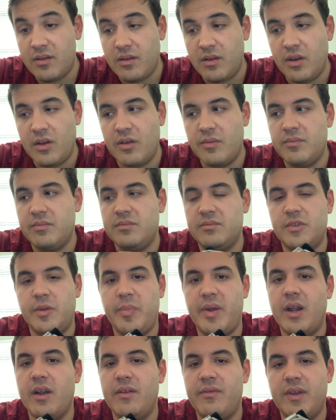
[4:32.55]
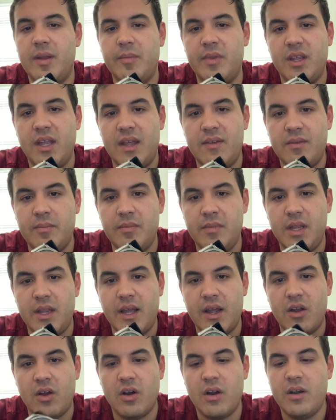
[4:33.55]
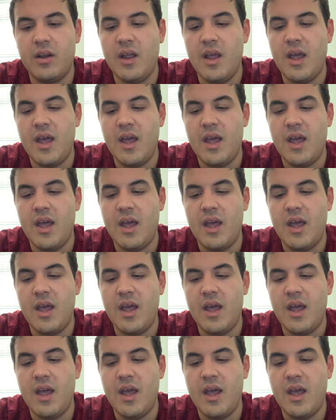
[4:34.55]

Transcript: the Perry family gave me that card,